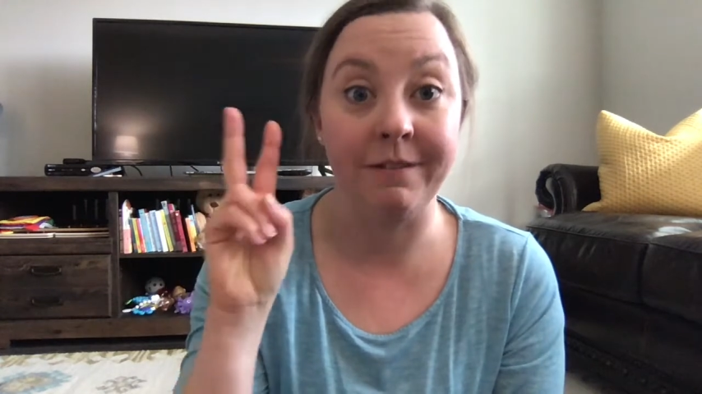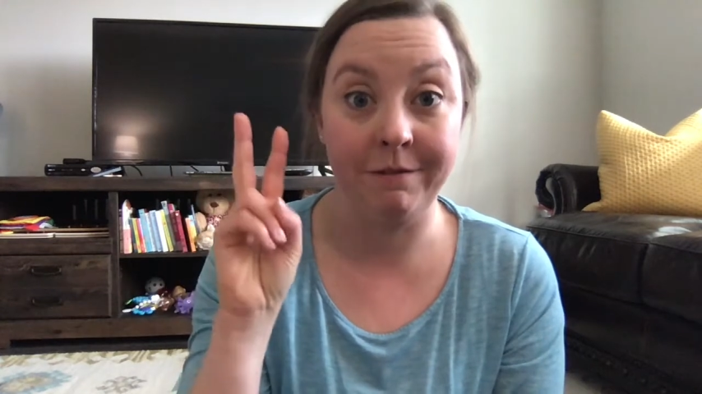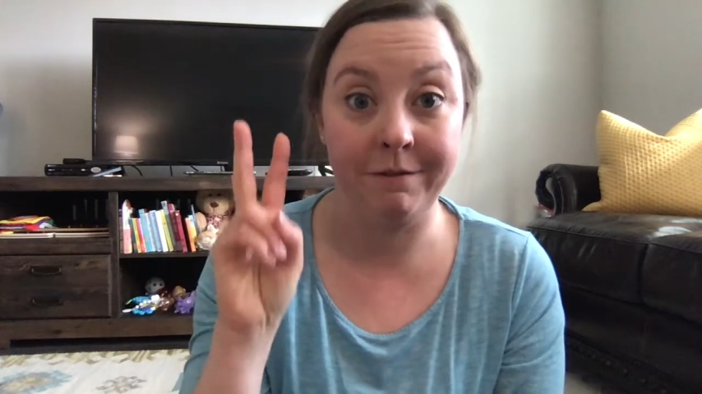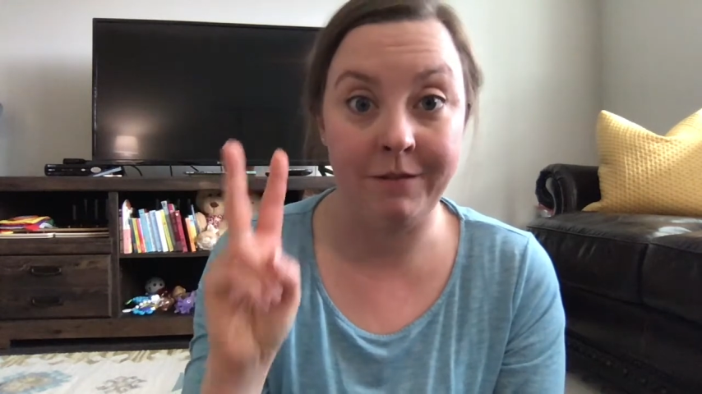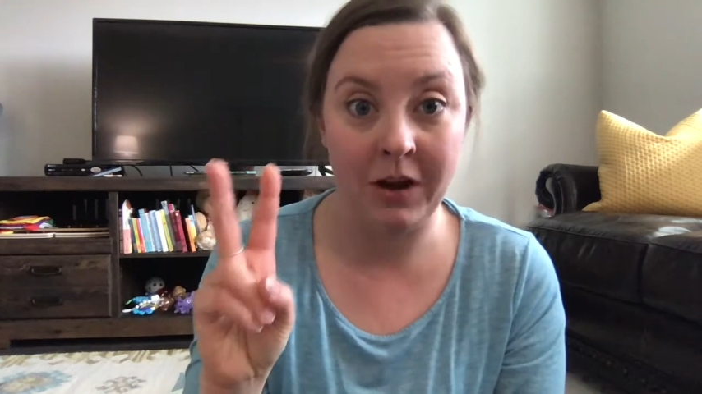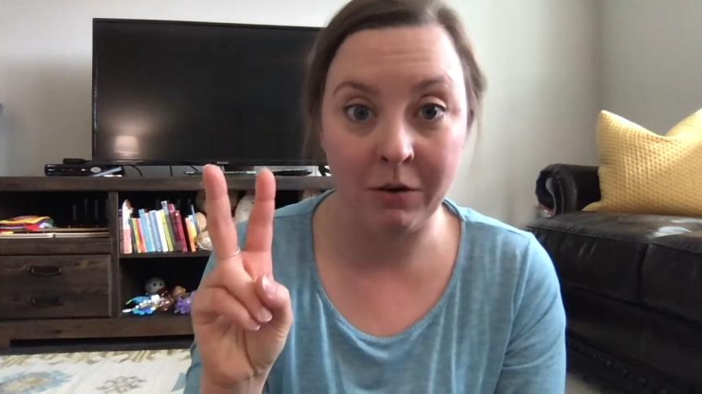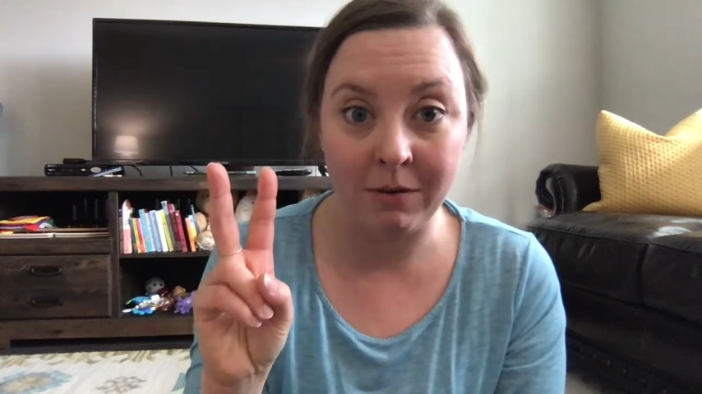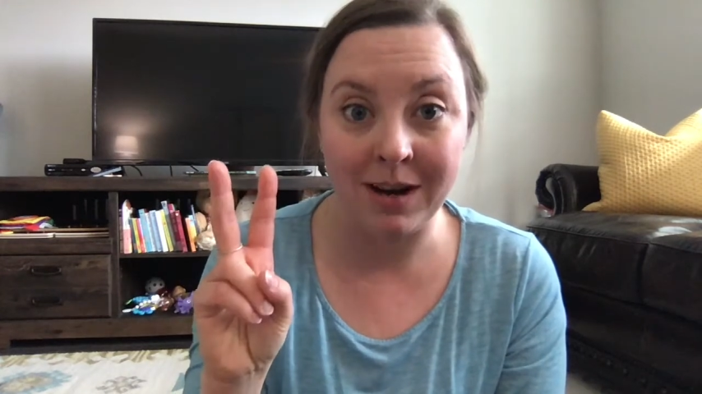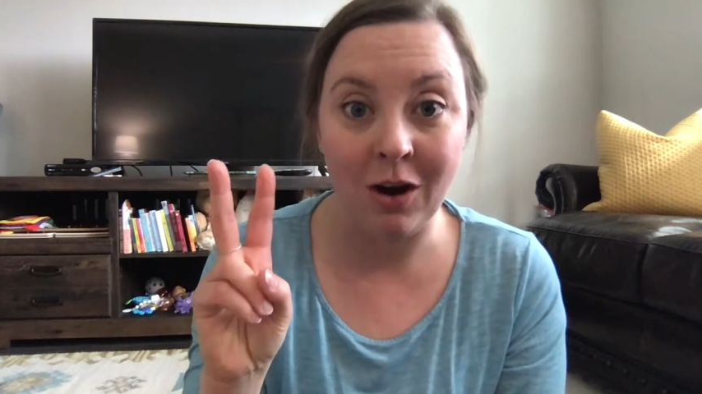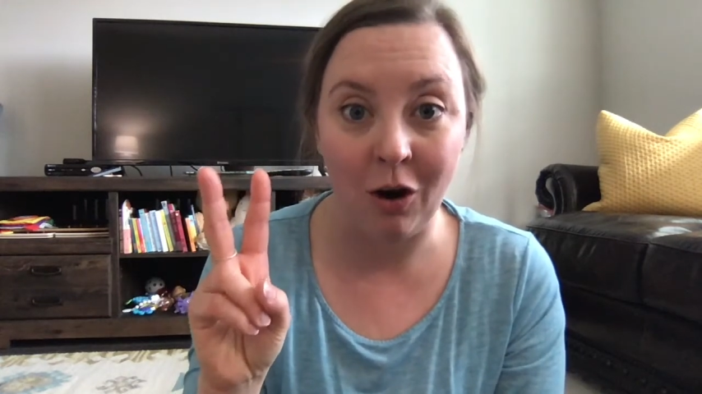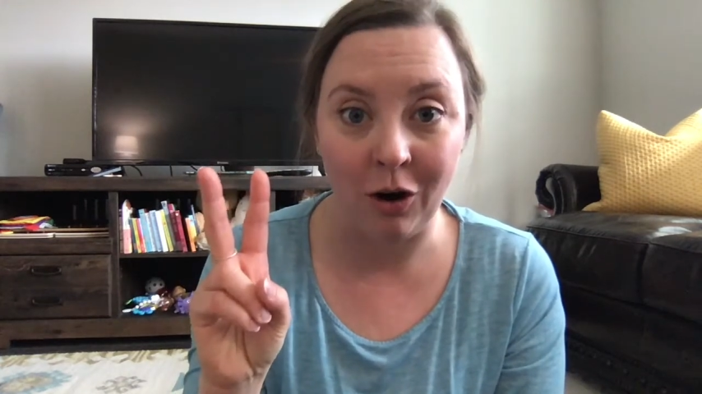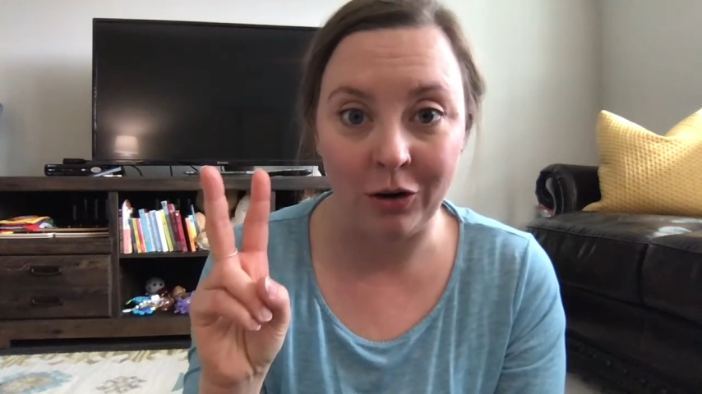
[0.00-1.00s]
very
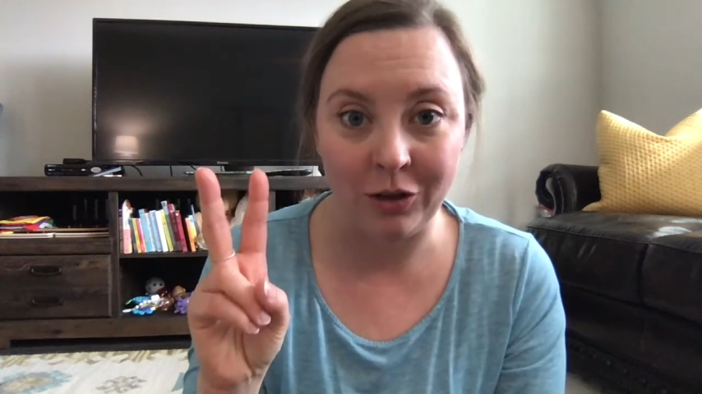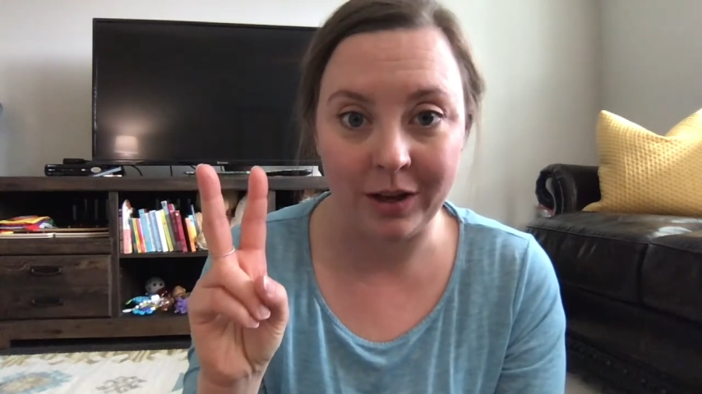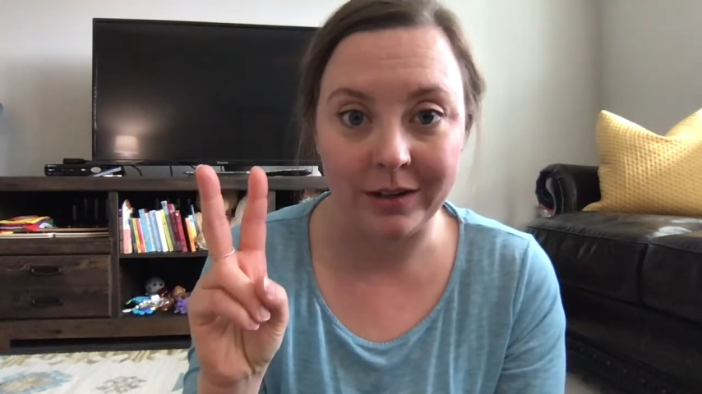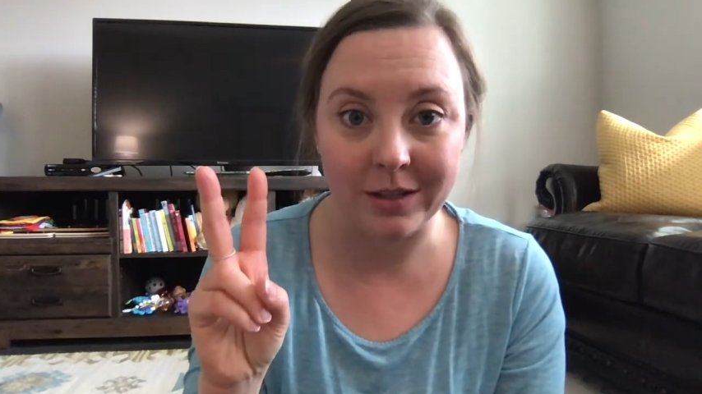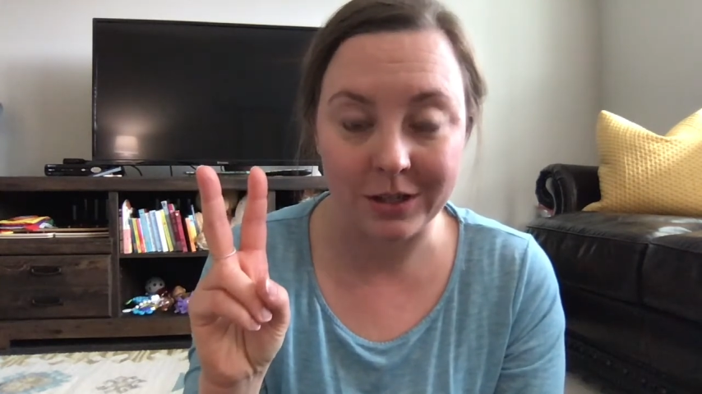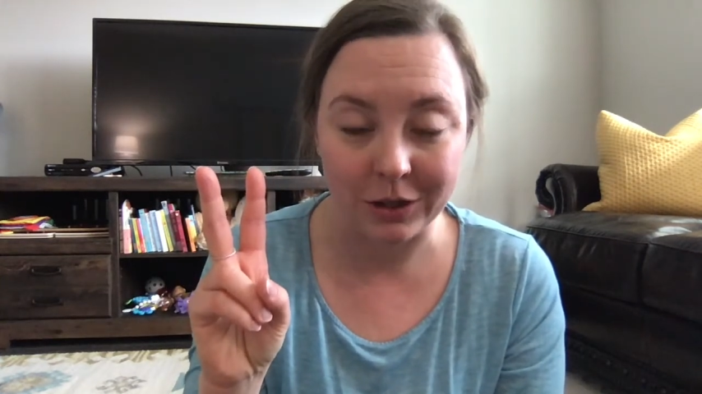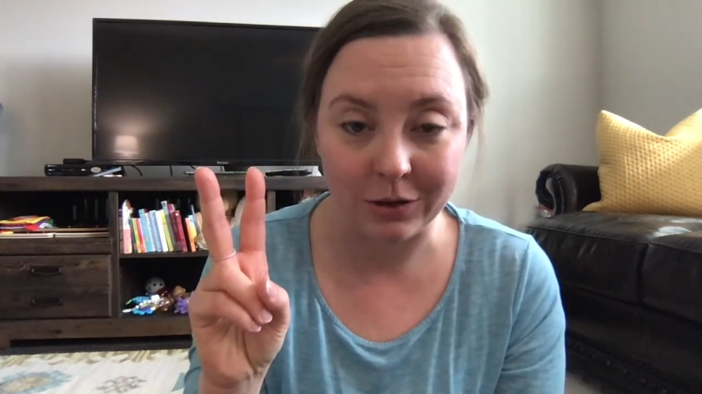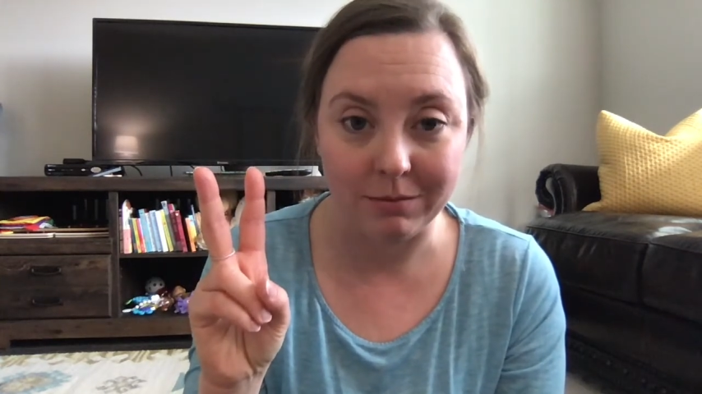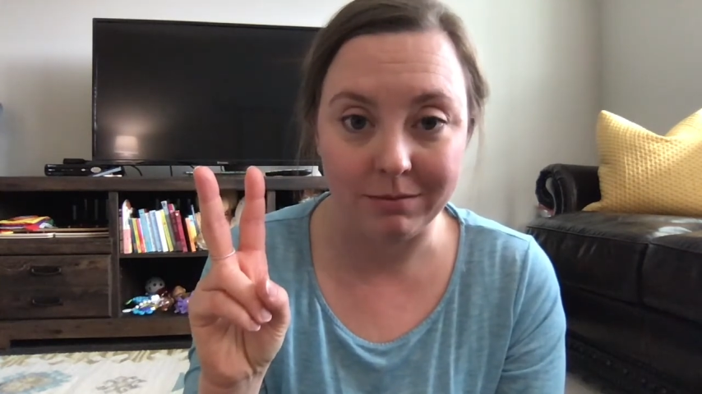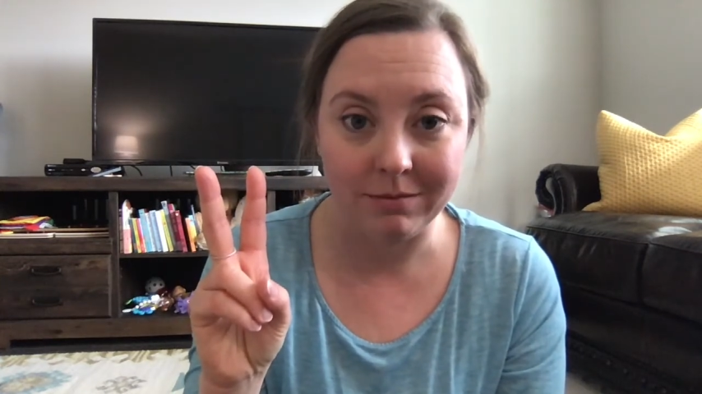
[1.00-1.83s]
hard thing to do.